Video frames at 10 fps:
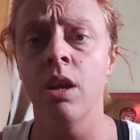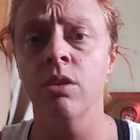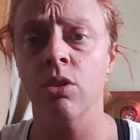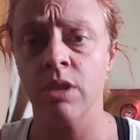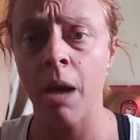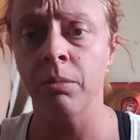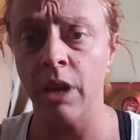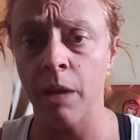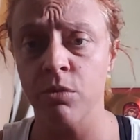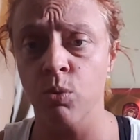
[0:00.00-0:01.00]
So
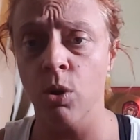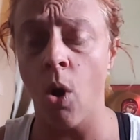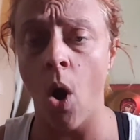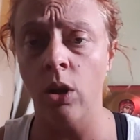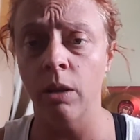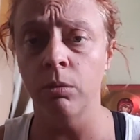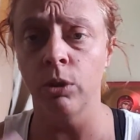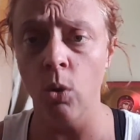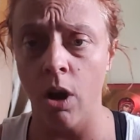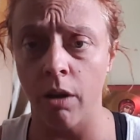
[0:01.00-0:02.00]
sometimes we call them
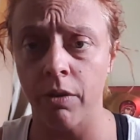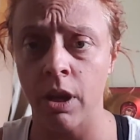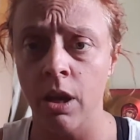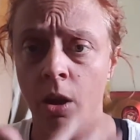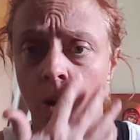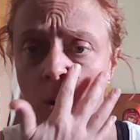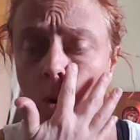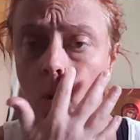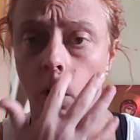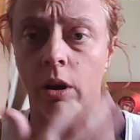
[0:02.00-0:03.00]
Lukavi,
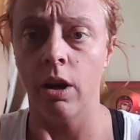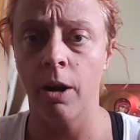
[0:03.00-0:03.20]
or